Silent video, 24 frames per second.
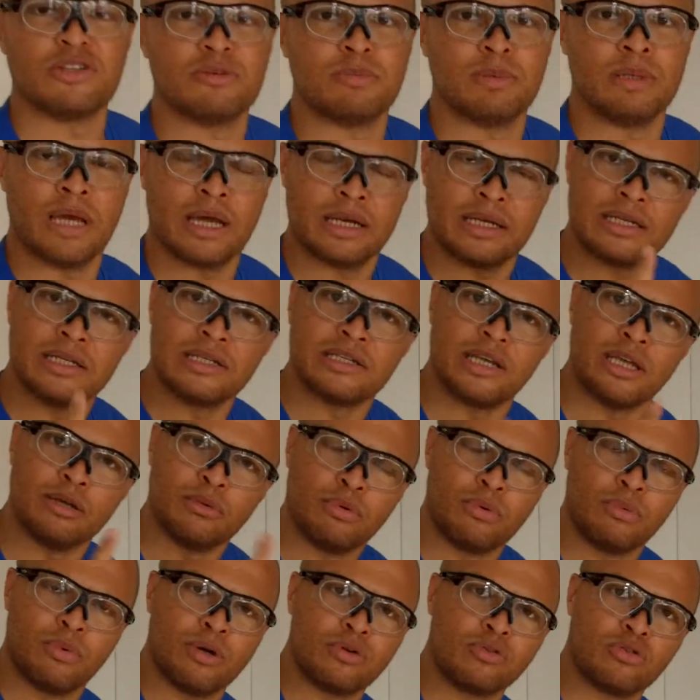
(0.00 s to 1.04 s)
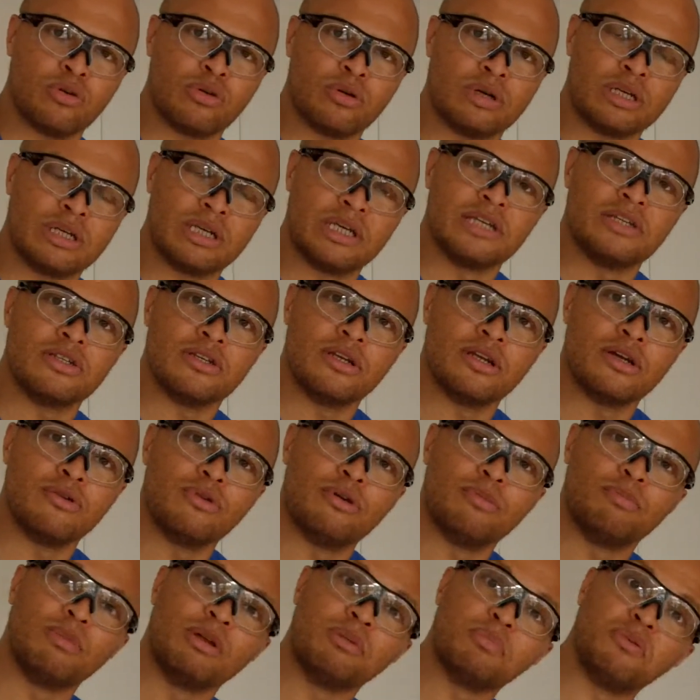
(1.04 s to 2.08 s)
recipe. I did say we were to look at kitchen
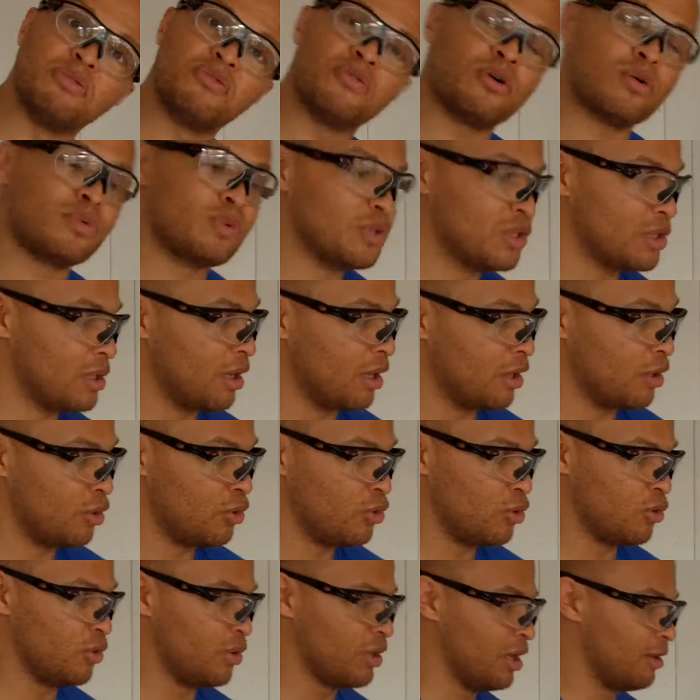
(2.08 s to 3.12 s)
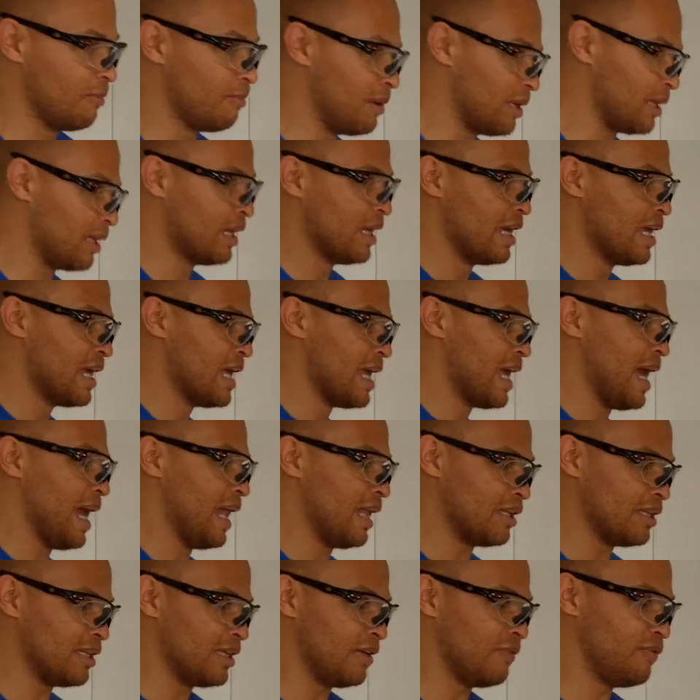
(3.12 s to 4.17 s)
equipment before we started cooking, but
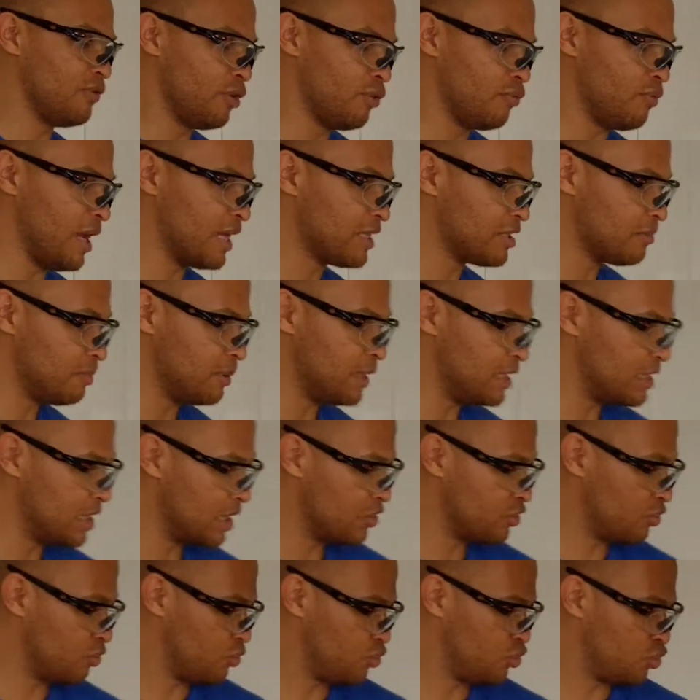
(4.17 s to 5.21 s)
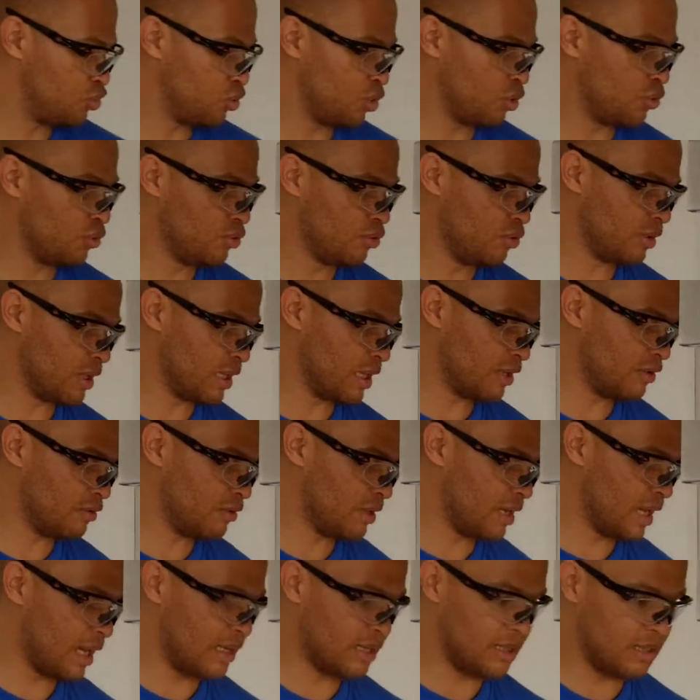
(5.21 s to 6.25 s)
I'll give you a recipe just to show you, get
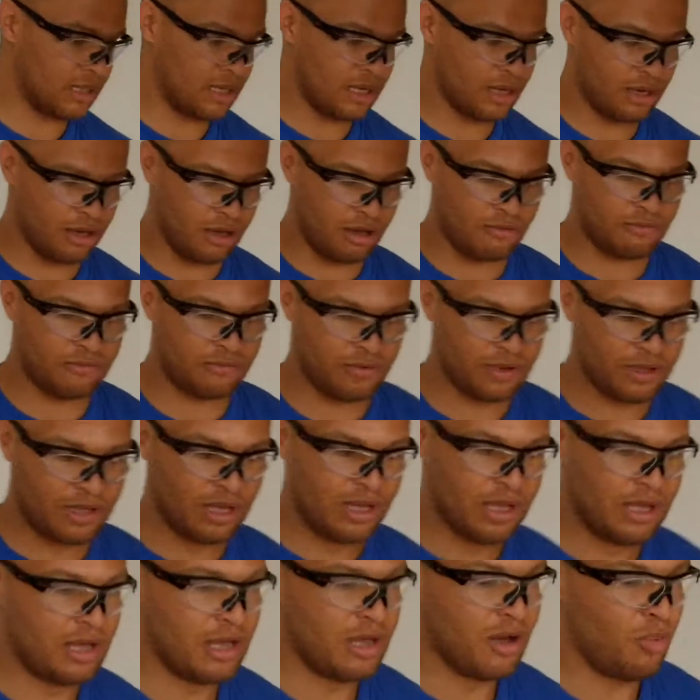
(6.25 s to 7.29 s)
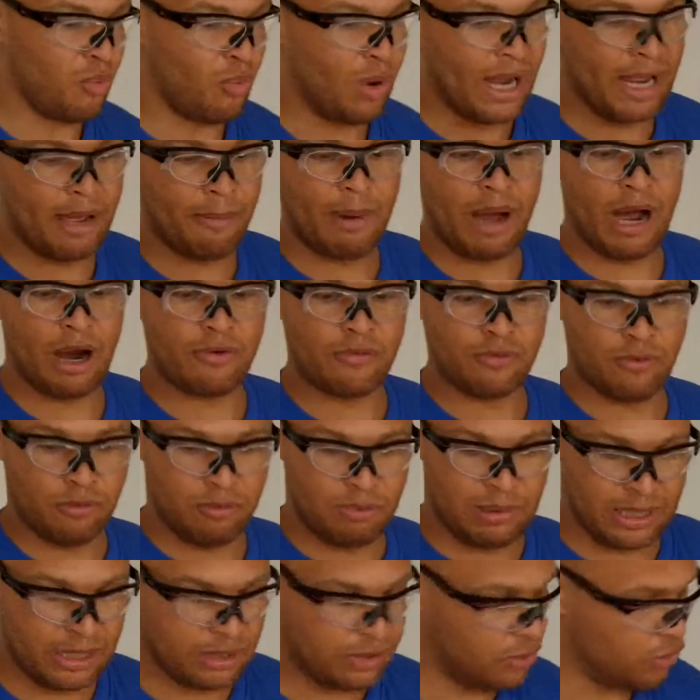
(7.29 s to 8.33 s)
you an idea of why a
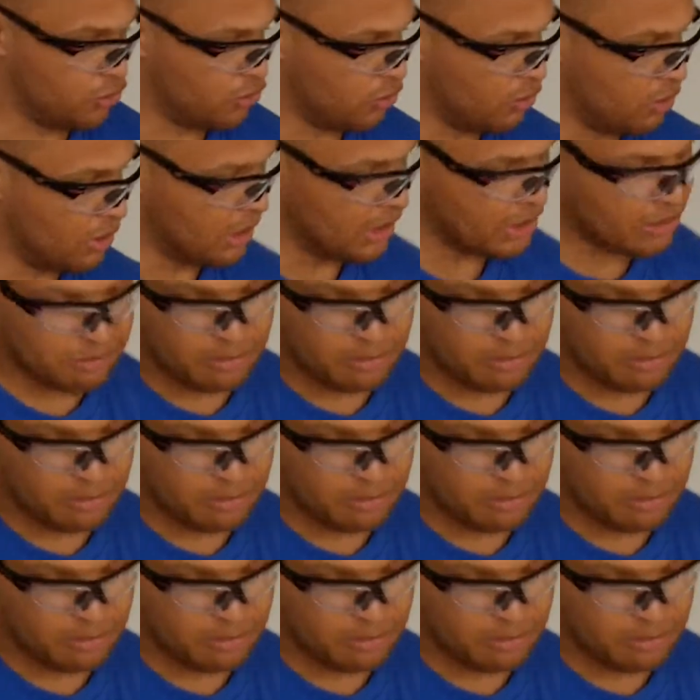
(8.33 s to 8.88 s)
powerful blender is good.